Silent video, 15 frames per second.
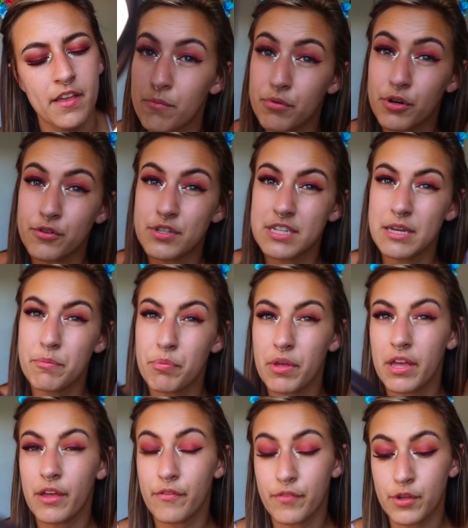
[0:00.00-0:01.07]
Pro tip,
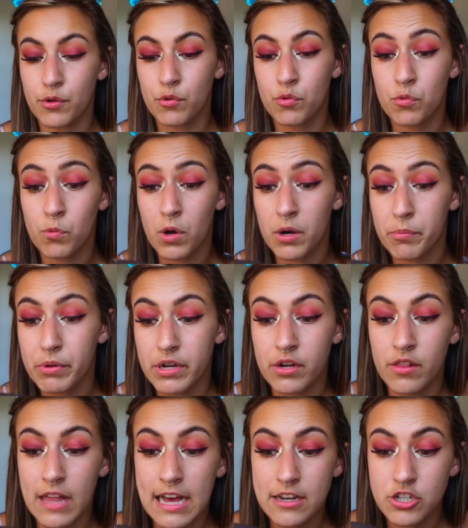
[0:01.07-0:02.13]
if you want to put
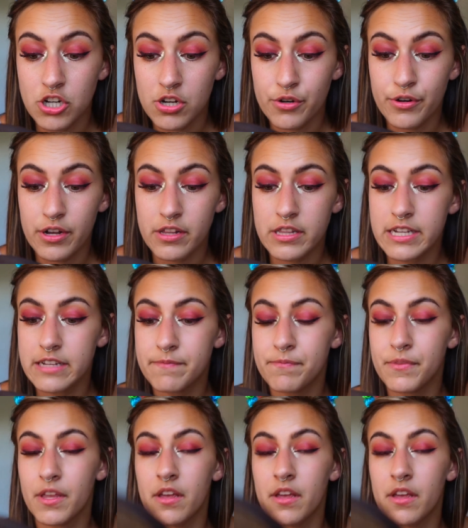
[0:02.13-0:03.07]
your lash on correctly,